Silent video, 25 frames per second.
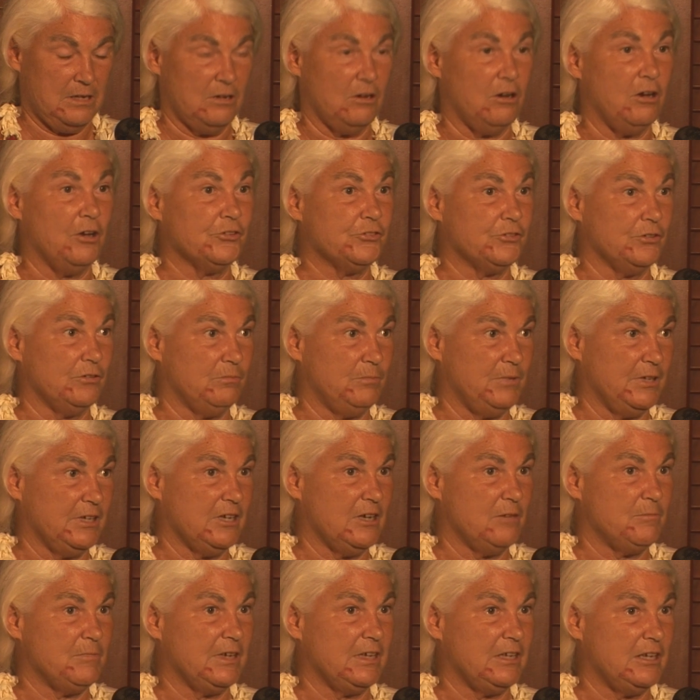Also
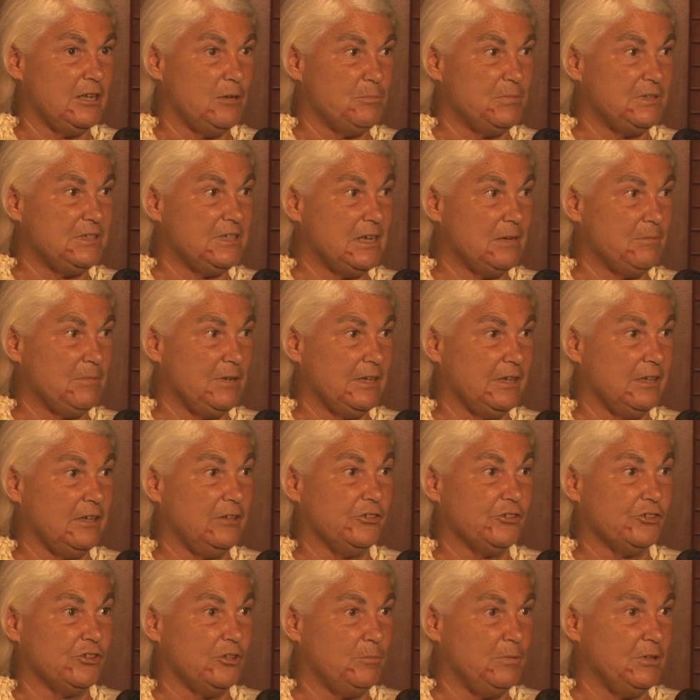becoming an epidemic, and
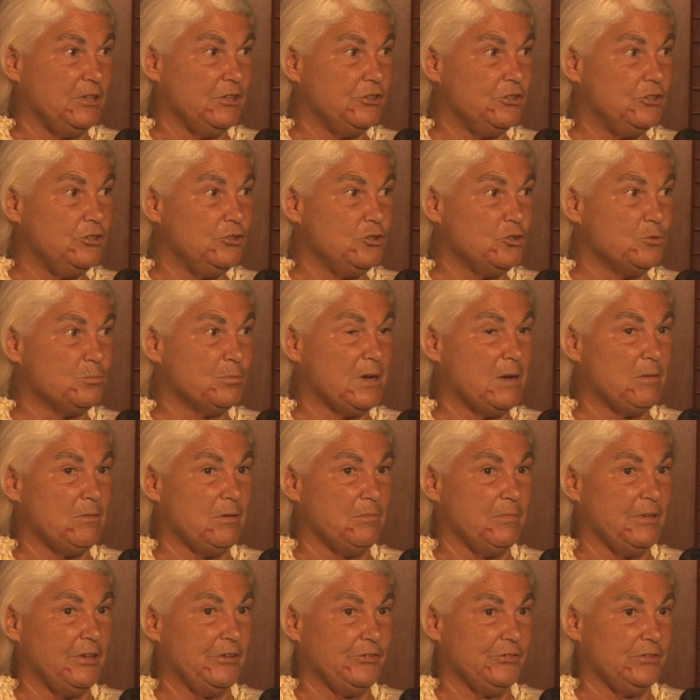it's going to be a huge
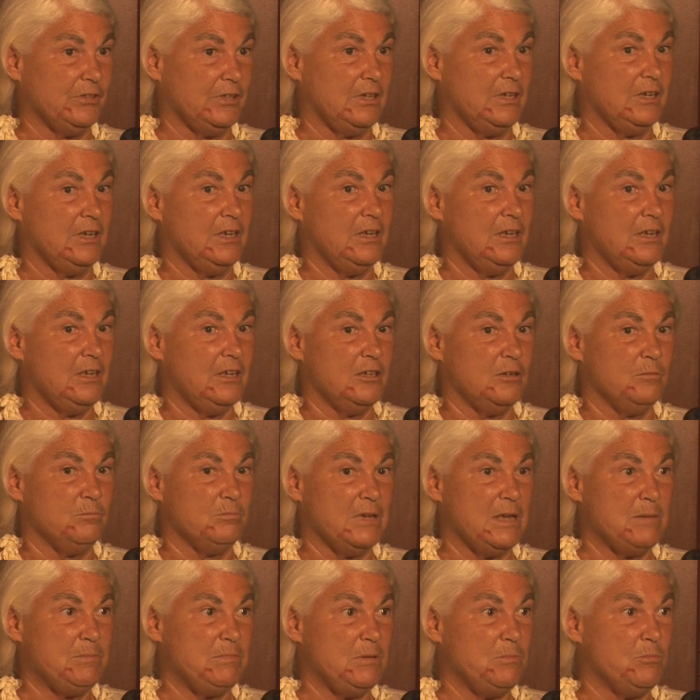problem as the
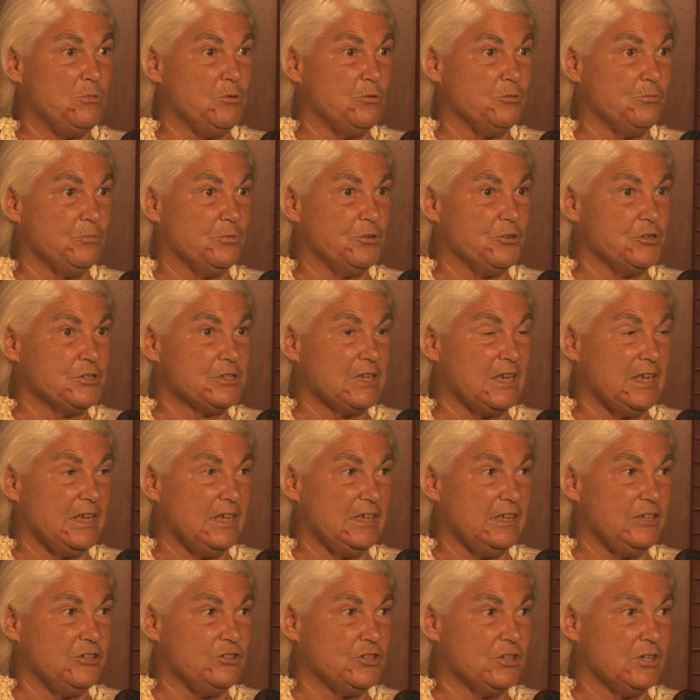baby boomers
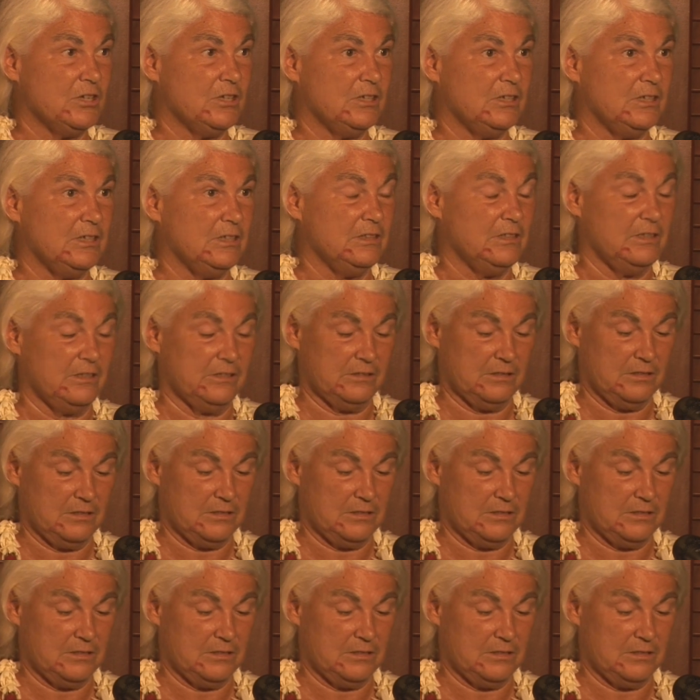age in this